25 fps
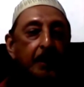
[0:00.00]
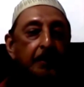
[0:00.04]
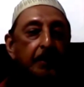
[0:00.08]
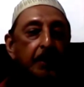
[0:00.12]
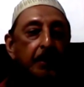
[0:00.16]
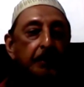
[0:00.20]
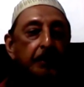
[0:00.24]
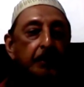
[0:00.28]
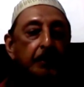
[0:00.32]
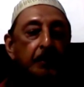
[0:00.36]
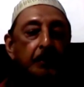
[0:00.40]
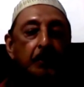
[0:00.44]

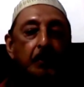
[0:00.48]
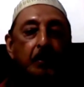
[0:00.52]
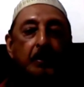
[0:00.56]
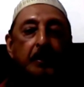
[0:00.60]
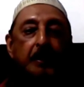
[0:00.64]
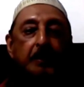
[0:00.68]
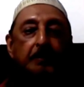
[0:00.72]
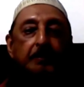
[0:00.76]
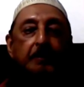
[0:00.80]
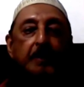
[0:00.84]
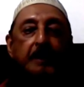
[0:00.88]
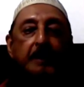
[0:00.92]
about the
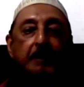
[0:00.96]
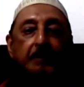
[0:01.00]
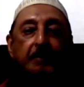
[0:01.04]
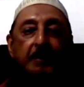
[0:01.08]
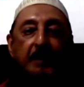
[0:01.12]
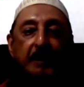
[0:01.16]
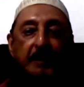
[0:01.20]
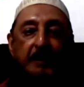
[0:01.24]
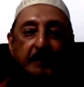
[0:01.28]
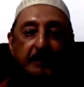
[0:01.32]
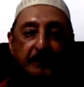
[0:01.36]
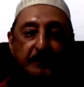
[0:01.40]
role that money
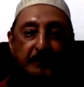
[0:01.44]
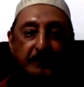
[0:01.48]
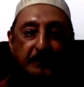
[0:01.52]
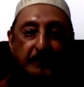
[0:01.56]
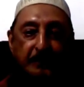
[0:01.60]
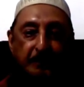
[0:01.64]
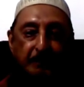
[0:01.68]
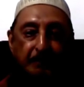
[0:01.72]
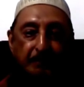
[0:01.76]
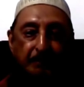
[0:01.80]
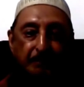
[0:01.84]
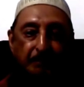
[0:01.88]

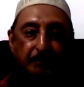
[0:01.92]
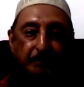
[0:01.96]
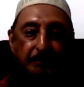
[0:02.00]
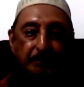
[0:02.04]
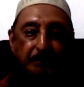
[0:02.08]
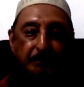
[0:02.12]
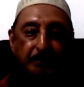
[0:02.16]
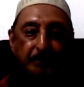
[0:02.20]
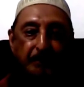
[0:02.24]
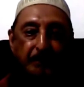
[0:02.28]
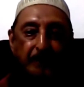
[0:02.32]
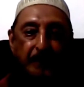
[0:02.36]
plays
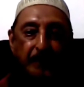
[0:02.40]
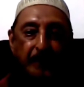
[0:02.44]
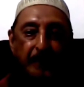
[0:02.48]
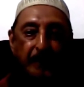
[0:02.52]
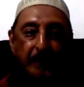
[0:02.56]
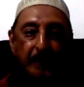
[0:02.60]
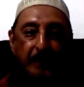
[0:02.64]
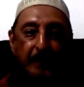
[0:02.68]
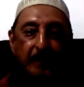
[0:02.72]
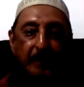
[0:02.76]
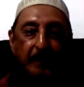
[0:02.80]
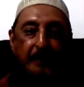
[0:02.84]

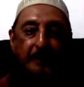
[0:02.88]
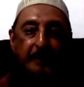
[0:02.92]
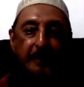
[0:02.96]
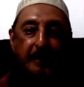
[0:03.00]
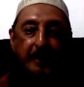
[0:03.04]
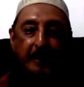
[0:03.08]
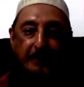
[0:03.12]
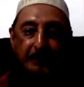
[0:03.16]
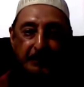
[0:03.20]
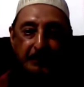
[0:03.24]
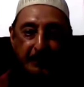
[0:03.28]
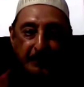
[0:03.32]
in
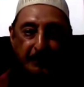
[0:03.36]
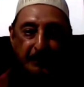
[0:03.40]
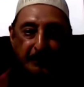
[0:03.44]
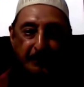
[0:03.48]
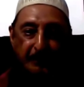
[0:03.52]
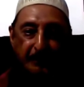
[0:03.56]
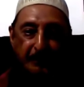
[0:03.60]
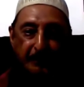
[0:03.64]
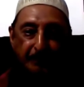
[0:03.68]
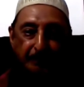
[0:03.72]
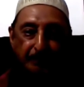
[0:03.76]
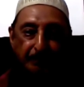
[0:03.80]

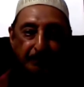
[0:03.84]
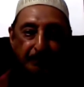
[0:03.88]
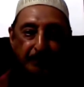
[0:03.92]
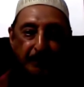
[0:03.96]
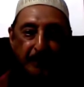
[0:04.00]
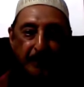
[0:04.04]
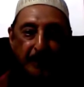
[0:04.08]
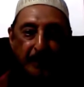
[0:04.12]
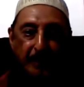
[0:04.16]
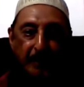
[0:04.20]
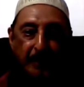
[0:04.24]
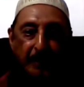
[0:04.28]
elections.
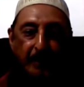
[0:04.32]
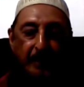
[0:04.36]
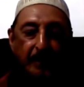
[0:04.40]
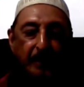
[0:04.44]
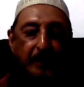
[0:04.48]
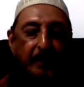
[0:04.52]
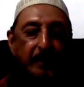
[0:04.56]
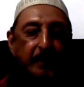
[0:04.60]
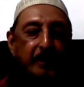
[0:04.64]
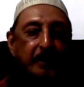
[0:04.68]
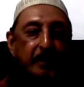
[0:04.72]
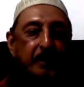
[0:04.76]

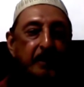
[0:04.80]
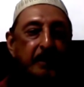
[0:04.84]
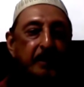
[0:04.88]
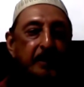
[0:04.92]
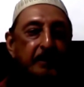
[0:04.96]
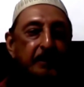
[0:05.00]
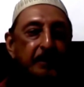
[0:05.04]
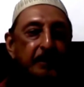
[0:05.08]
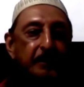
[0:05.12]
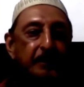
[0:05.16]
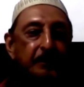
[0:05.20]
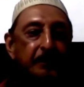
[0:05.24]

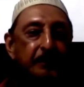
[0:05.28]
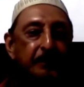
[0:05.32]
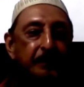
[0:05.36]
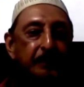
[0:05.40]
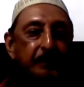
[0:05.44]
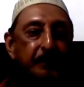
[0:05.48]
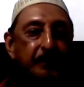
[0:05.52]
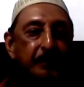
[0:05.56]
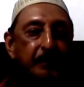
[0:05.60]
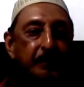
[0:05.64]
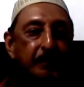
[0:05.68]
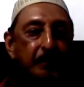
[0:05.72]
It
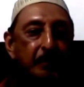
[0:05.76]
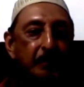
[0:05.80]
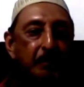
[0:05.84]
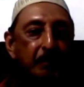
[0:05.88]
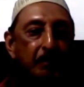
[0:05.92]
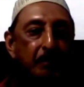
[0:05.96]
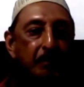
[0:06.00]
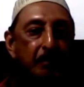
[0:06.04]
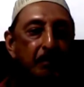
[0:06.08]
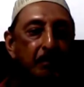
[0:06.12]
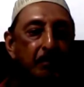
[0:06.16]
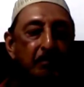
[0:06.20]
is
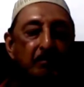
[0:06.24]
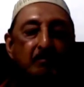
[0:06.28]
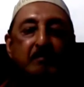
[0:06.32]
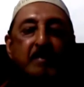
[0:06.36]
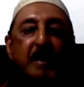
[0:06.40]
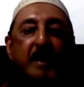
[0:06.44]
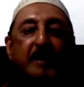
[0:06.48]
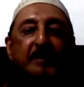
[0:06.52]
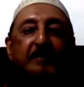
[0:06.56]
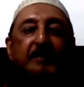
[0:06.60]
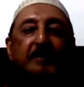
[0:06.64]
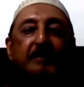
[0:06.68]

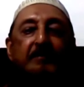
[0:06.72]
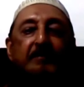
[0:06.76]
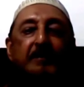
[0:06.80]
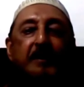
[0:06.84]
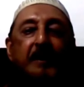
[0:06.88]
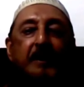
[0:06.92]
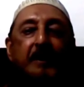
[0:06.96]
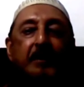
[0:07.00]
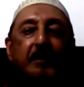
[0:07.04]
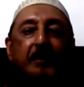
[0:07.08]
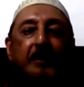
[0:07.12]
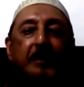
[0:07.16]

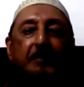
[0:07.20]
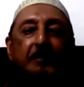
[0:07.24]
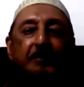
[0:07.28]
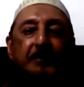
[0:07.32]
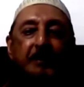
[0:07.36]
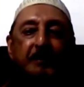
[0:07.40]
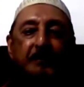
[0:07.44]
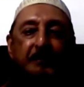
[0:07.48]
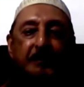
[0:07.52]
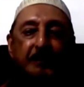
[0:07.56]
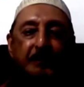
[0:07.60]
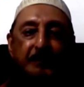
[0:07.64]
massively
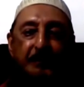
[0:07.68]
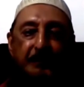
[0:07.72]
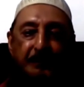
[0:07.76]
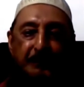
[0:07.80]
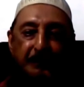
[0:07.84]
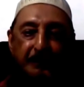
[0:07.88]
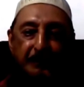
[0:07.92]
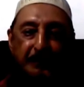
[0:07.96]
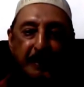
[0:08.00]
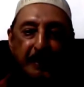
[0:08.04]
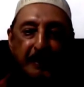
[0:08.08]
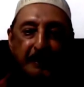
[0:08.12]
corruptive of the
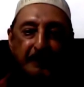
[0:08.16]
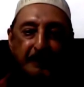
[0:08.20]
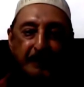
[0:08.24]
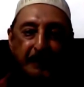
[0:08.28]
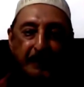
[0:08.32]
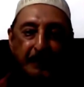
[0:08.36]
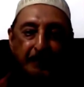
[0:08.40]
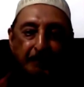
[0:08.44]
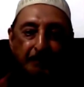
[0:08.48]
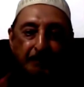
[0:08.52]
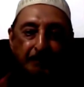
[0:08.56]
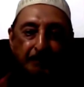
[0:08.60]

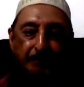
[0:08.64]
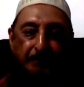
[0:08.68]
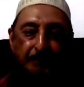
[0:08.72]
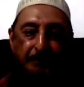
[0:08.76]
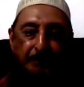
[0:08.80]
society.